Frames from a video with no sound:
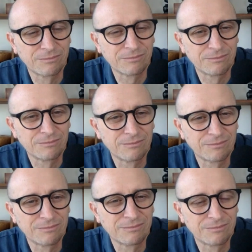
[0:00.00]

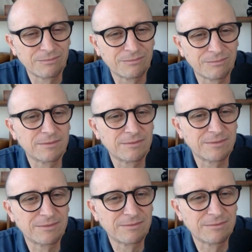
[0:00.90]

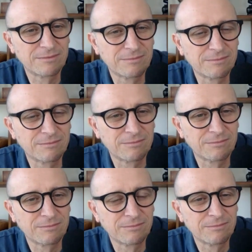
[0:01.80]

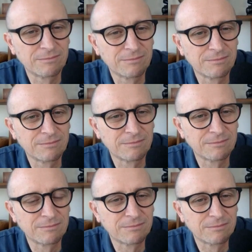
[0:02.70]

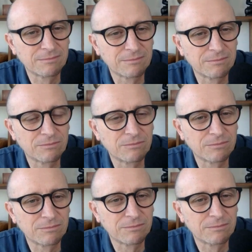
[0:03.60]

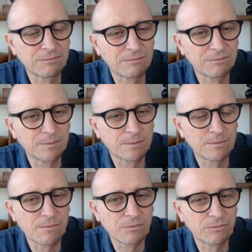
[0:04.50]

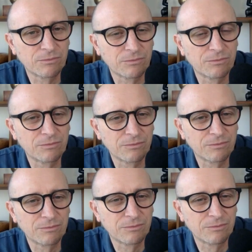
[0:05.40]

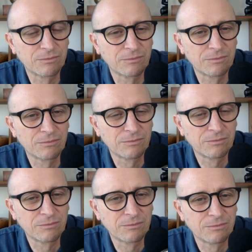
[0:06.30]

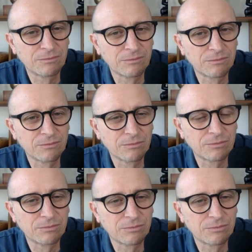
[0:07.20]
The person shown says nothing.